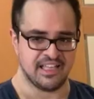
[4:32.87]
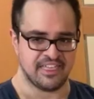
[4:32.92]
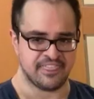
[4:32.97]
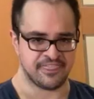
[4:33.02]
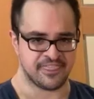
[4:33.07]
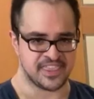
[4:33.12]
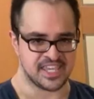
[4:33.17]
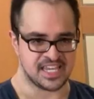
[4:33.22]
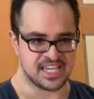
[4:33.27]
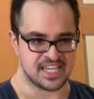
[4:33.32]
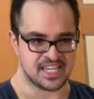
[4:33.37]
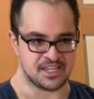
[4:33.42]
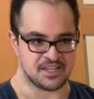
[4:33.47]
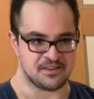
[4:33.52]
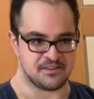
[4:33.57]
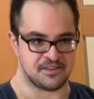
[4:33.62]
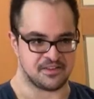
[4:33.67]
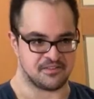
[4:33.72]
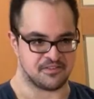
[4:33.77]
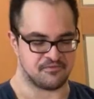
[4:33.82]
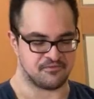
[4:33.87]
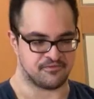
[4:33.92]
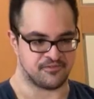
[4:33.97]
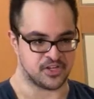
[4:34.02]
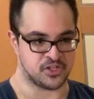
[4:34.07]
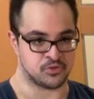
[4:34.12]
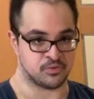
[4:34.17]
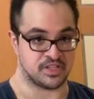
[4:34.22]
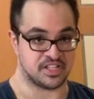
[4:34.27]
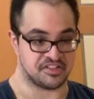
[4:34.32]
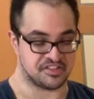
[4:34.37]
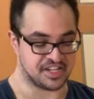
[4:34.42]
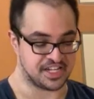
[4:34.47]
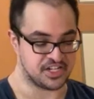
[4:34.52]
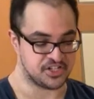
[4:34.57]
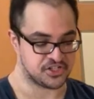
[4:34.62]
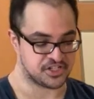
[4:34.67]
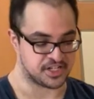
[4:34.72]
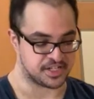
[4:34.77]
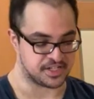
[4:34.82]
The
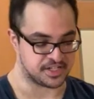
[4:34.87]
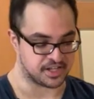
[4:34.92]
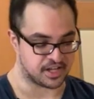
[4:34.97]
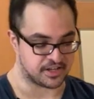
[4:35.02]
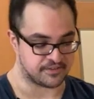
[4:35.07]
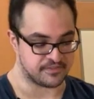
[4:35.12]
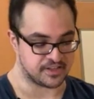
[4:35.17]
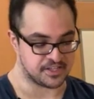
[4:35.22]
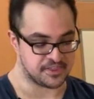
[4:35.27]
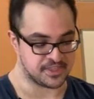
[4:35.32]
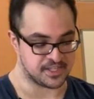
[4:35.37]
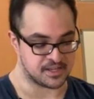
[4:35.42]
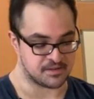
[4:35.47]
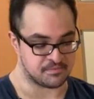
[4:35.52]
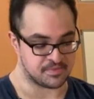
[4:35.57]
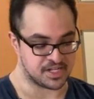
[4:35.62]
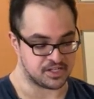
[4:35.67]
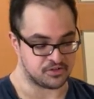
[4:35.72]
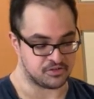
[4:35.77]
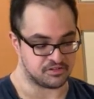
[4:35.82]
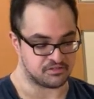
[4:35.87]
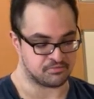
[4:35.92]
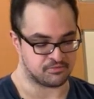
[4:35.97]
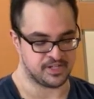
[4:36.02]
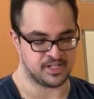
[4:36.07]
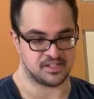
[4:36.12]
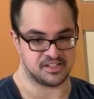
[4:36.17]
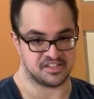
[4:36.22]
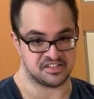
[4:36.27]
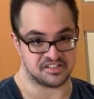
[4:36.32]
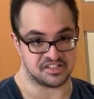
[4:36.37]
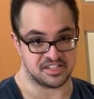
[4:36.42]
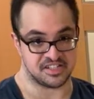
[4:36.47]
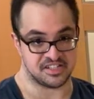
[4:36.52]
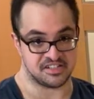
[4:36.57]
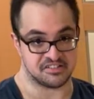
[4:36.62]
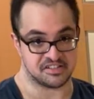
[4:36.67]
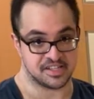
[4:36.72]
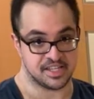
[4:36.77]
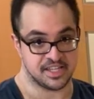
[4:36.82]
visualization of lithium-induced renal
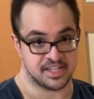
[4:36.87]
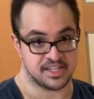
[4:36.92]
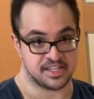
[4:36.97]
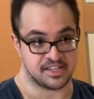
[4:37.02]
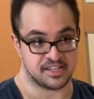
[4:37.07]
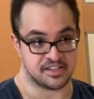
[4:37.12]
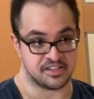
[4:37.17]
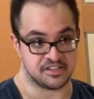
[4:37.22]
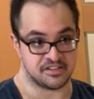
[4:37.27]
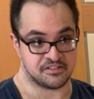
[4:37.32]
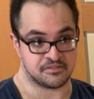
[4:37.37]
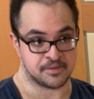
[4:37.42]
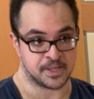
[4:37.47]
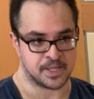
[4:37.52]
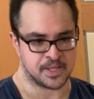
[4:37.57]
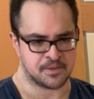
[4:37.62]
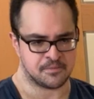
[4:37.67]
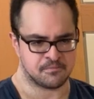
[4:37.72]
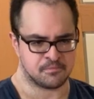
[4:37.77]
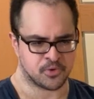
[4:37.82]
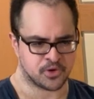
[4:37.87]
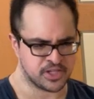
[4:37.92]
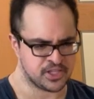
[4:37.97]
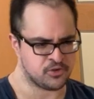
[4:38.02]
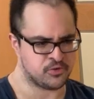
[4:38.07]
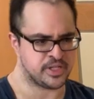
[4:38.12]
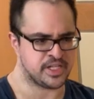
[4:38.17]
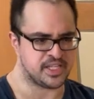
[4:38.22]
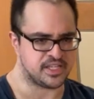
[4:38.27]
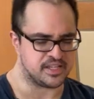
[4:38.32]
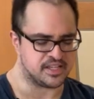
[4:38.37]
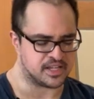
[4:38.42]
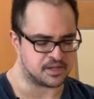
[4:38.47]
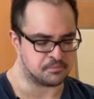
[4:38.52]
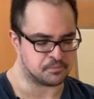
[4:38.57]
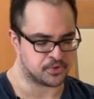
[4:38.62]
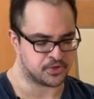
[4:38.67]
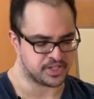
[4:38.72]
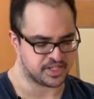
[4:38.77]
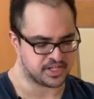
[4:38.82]
disease is pretty unique
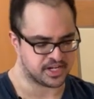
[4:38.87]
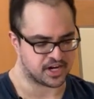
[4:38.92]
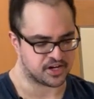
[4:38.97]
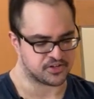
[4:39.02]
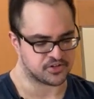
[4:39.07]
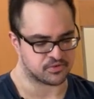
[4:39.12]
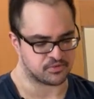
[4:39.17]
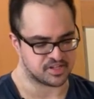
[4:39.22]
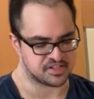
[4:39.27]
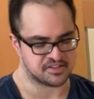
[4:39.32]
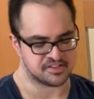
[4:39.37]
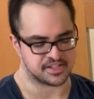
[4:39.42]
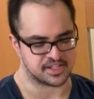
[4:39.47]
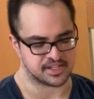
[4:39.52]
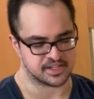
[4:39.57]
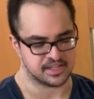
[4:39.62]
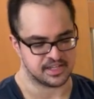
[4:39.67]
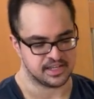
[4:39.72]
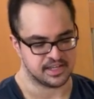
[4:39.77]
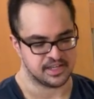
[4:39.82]
and pretty characteristic.